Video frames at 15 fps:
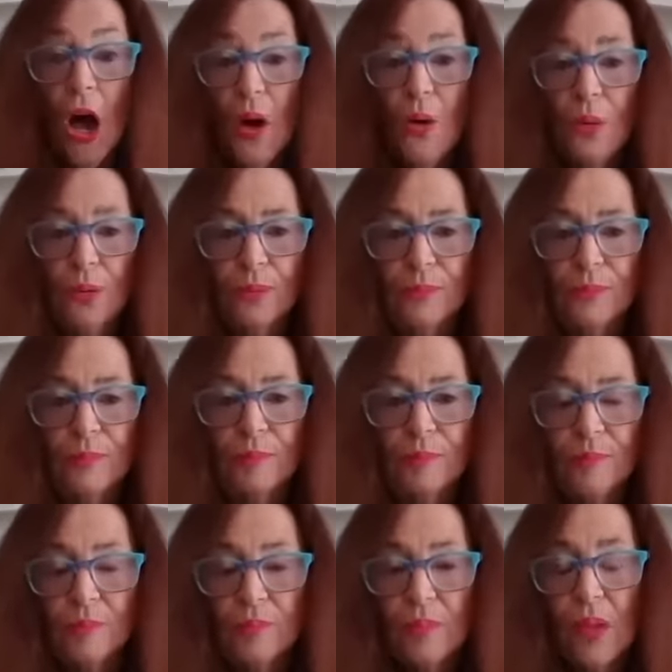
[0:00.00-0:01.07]
Oh,
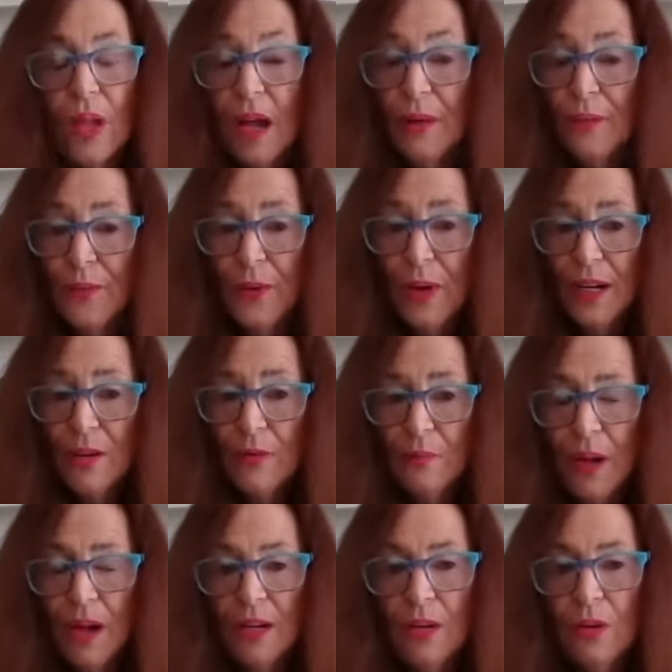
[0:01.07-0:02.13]
a friend
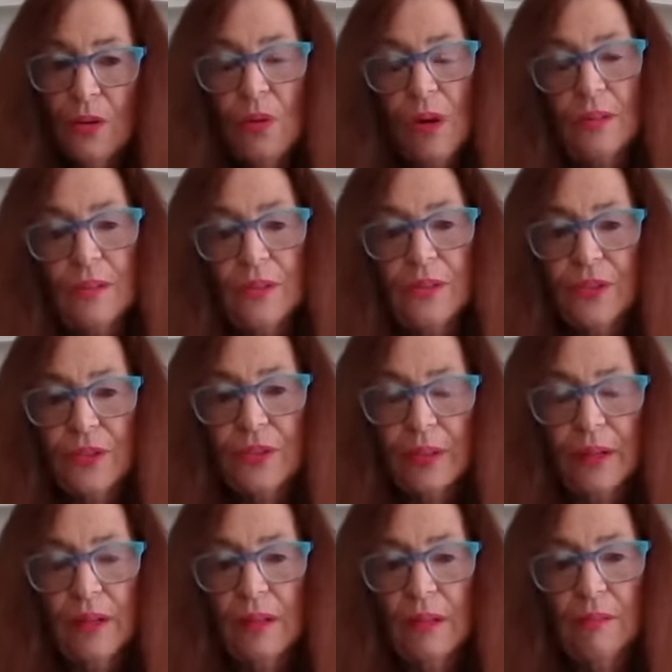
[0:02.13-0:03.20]
of mine who owns,
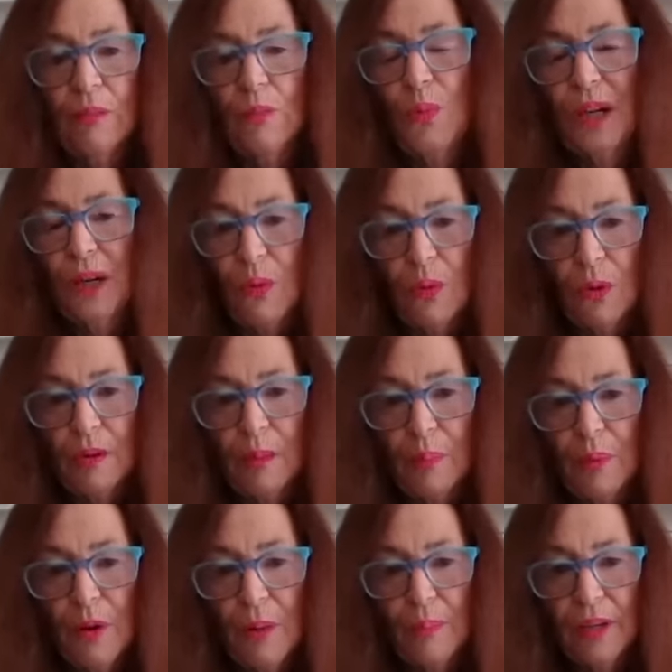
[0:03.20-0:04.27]
we call it
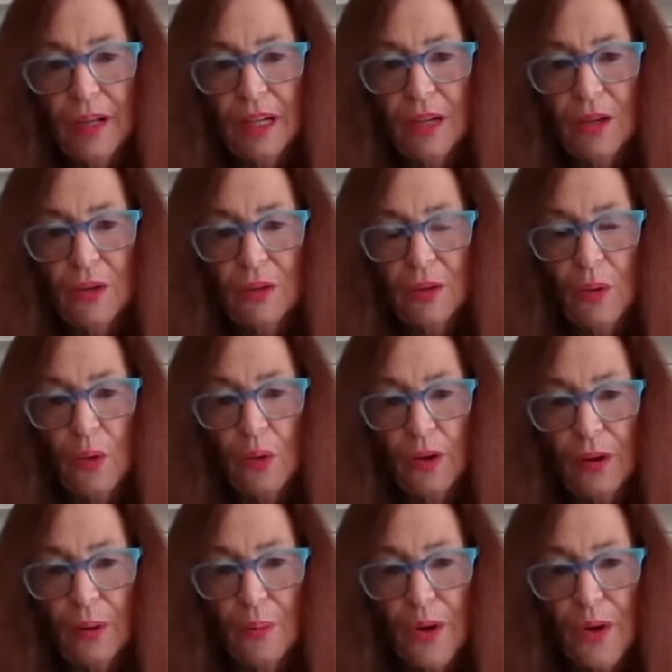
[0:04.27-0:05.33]
a property, you'd call
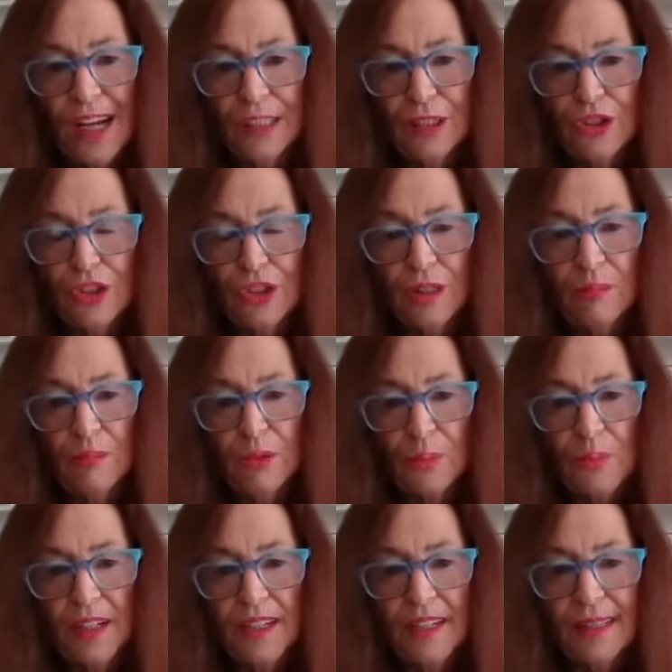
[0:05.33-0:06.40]
it a ranch in the bush,
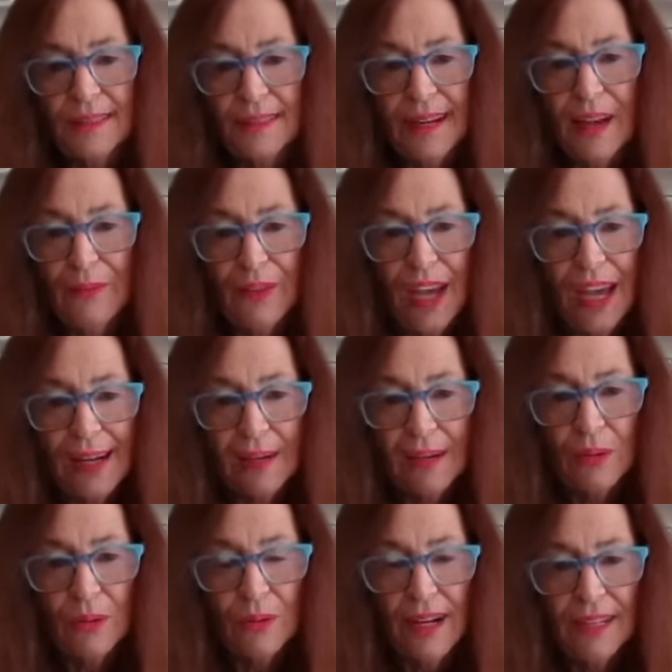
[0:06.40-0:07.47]
but he doesn't have
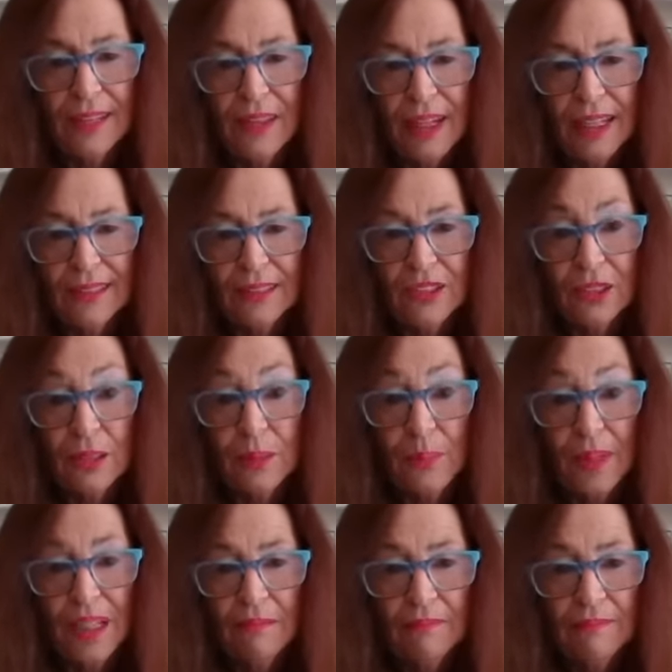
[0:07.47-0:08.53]
cattle or anything. It's just a
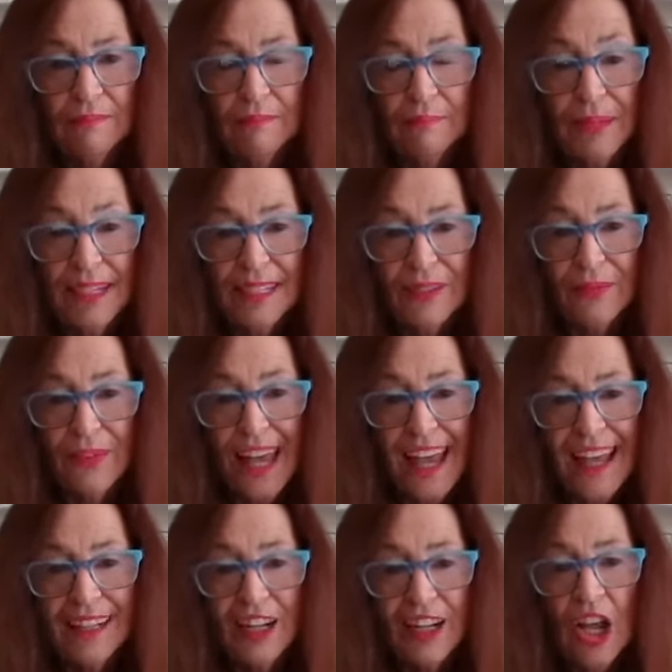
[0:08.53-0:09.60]
big piece of
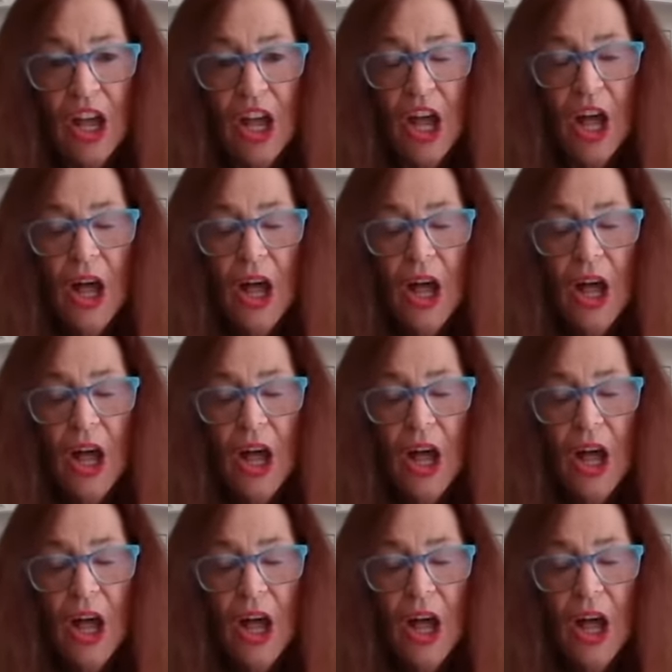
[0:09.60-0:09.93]
land.